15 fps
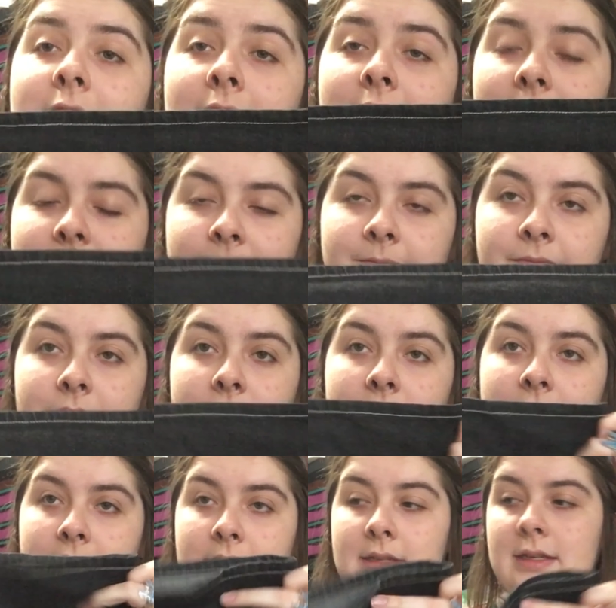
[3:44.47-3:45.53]
yeah,
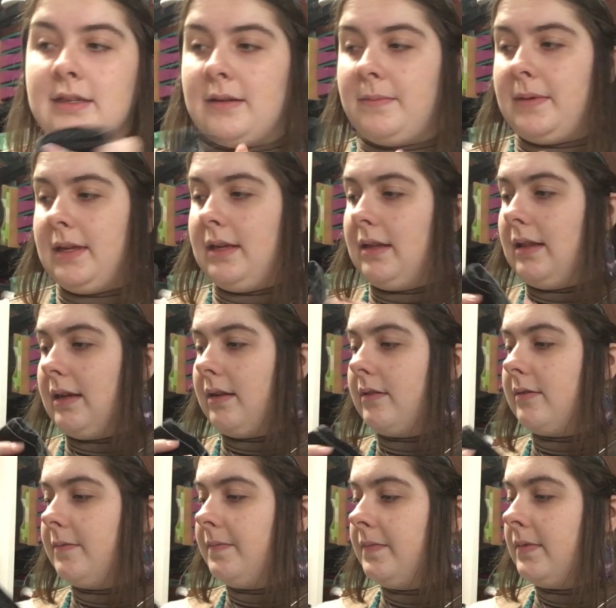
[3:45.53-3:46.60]
this is gonna be a
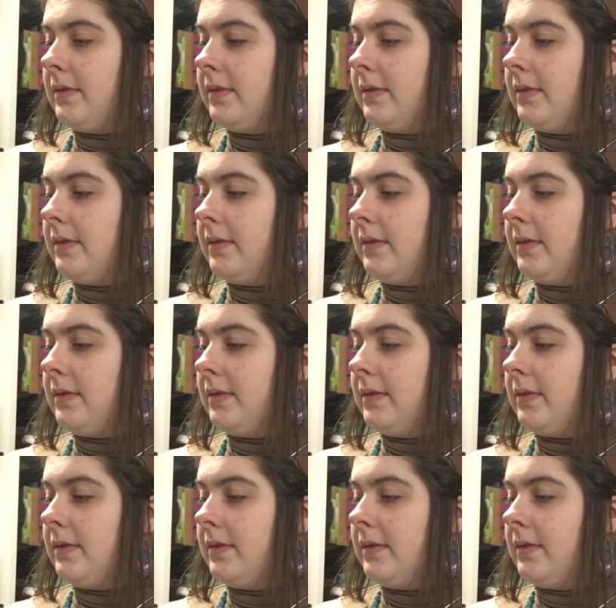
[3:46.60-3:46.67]
little